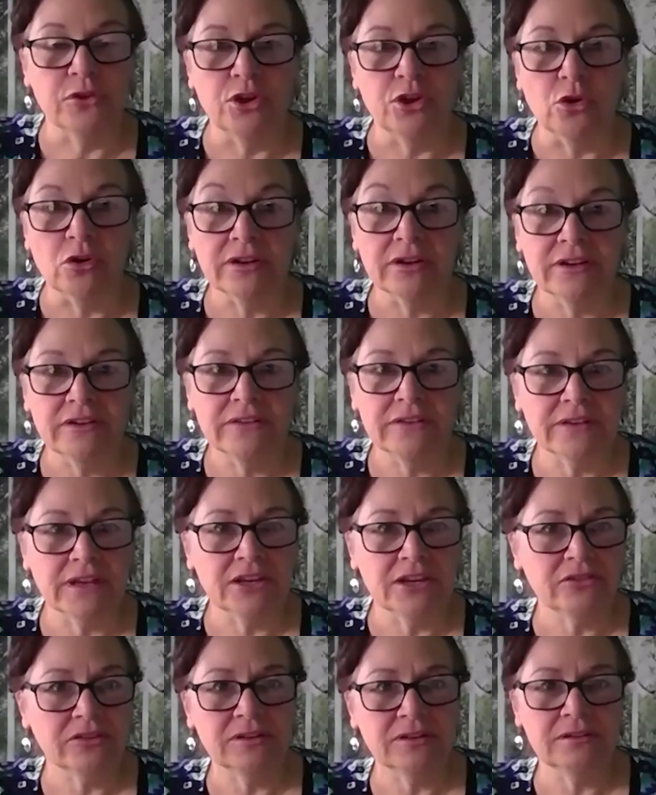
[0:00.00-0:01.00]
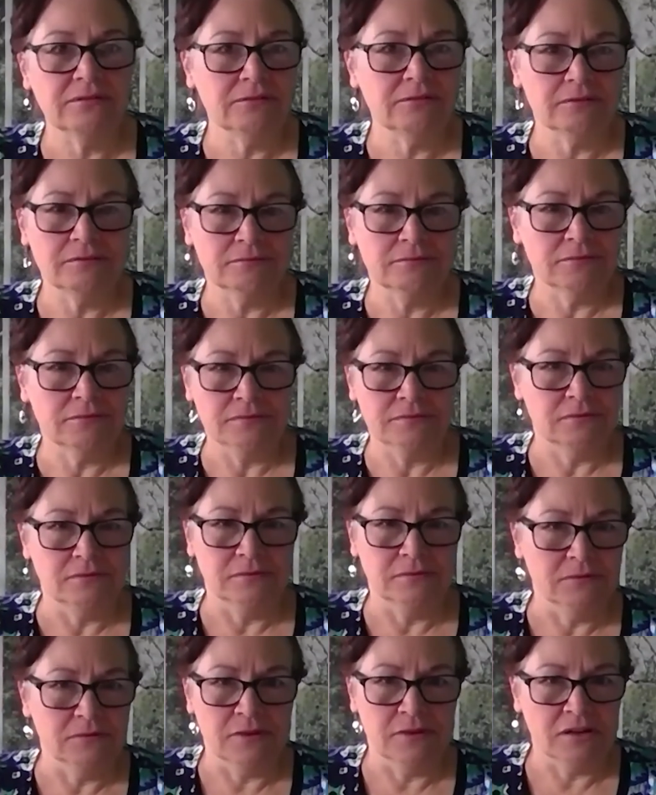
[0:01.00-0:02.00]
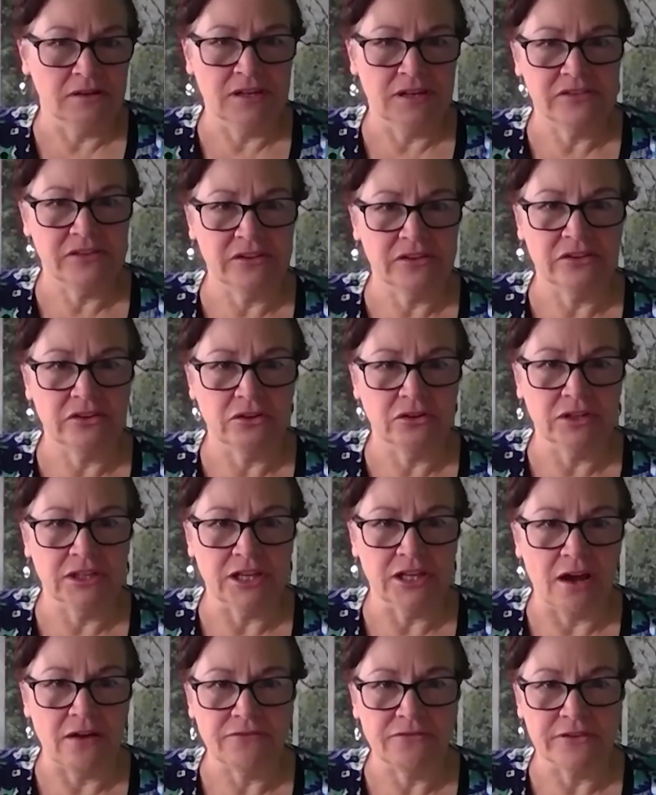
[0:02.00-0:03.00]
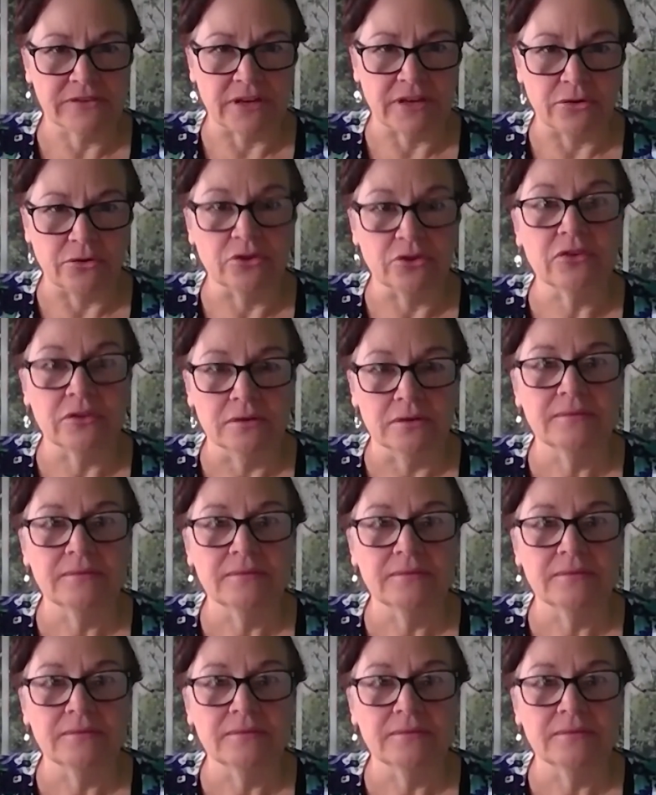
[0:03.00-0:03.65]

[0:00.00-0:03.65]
the organization, not necessarily office hours.